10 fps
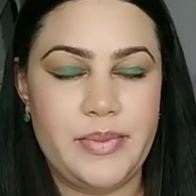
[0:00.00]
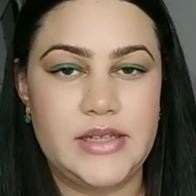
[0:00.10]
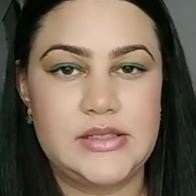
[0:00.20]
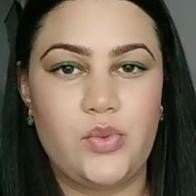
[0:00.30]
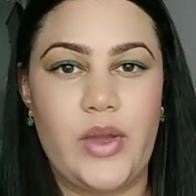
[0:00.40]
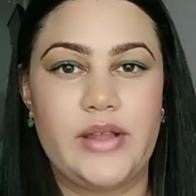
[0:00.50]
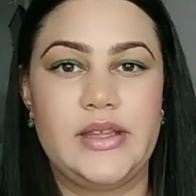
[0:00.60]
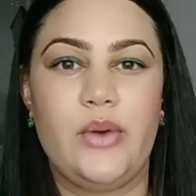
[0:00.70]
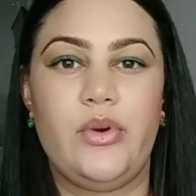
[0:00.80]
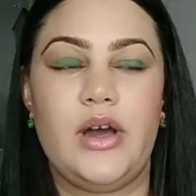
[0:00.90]
when there were
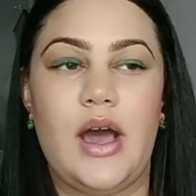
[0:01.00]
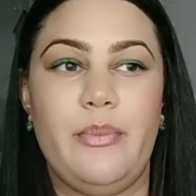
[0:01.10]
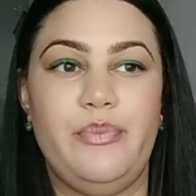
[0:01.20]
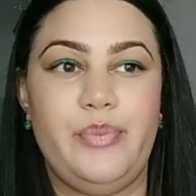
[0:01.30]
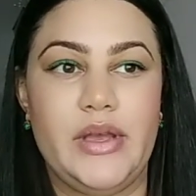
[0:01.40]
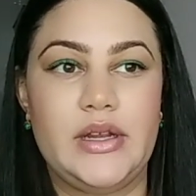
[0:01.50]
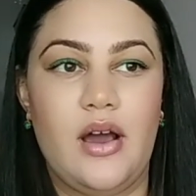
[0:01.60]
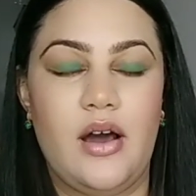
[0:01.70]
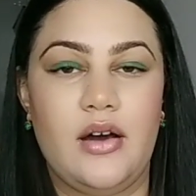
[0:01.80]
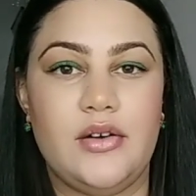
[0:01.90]
a bit of